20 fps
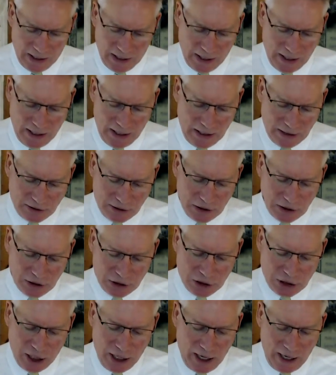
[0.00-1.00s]
He
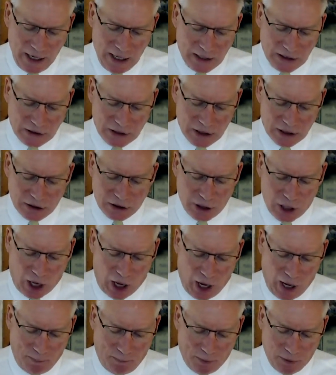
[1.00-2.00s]
changes the
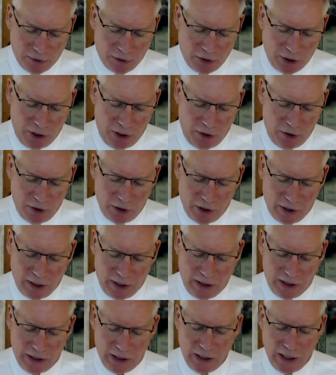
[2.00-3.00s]

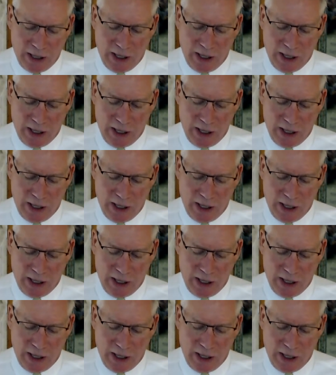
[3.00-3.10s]
opportunity